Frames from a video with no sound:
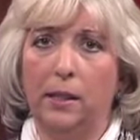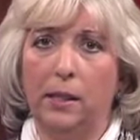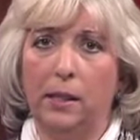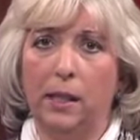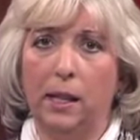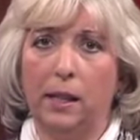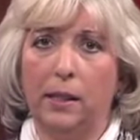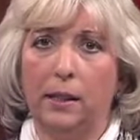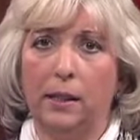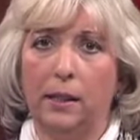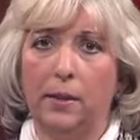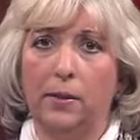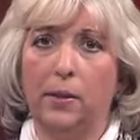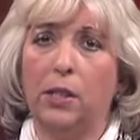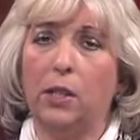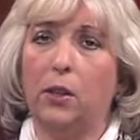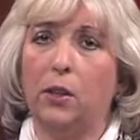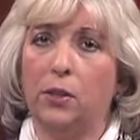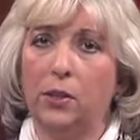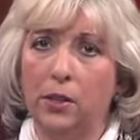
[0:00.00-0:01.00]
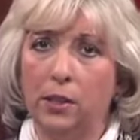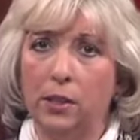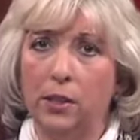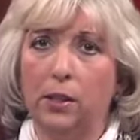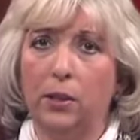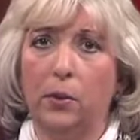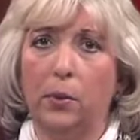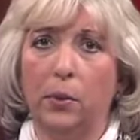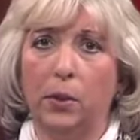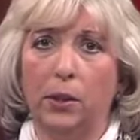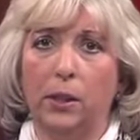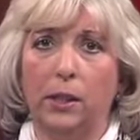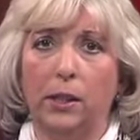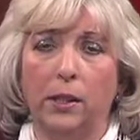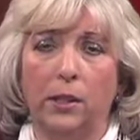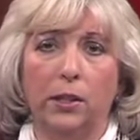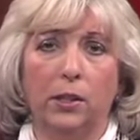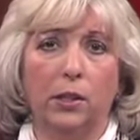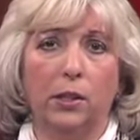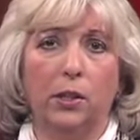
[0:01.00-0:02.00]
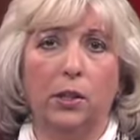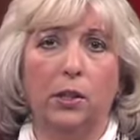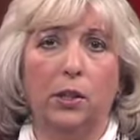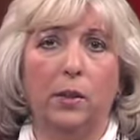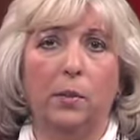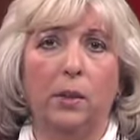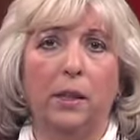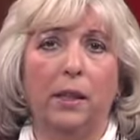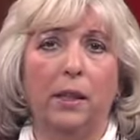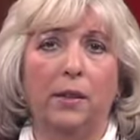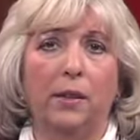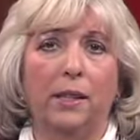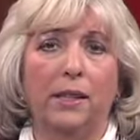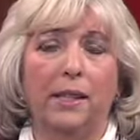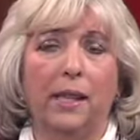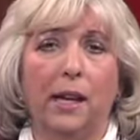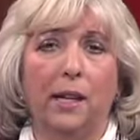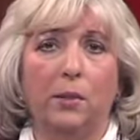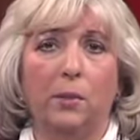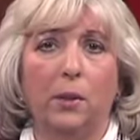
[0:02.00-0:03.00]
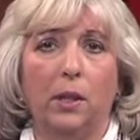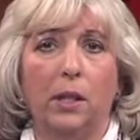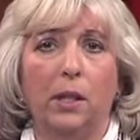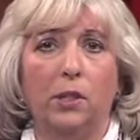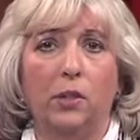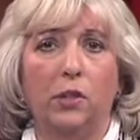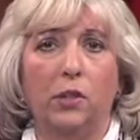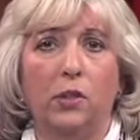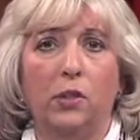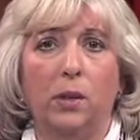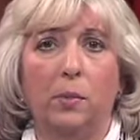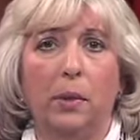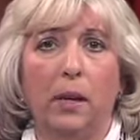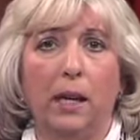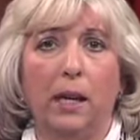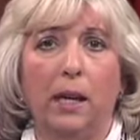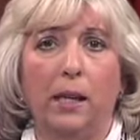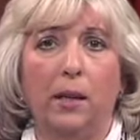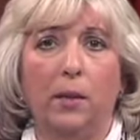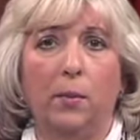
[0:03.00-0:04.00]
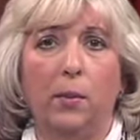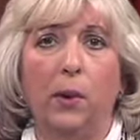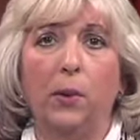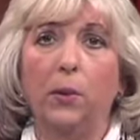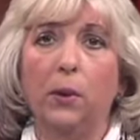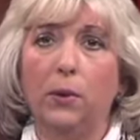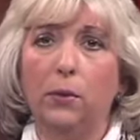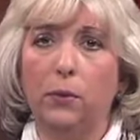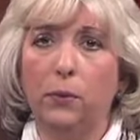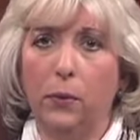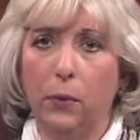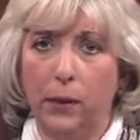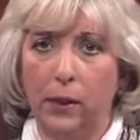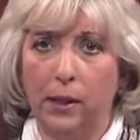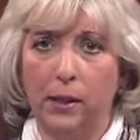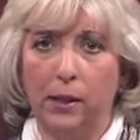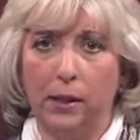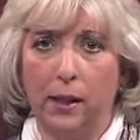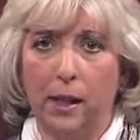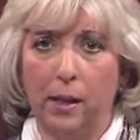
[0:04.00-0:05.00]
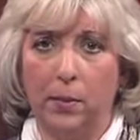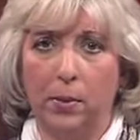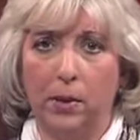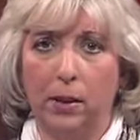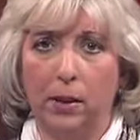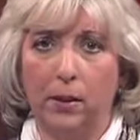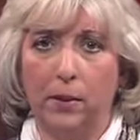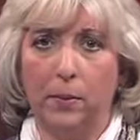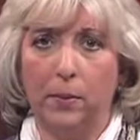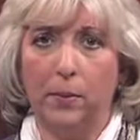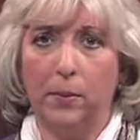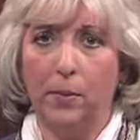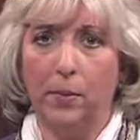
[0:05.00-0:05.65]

Detectives are still working to determine their exact relationship and a motive for the stabbing.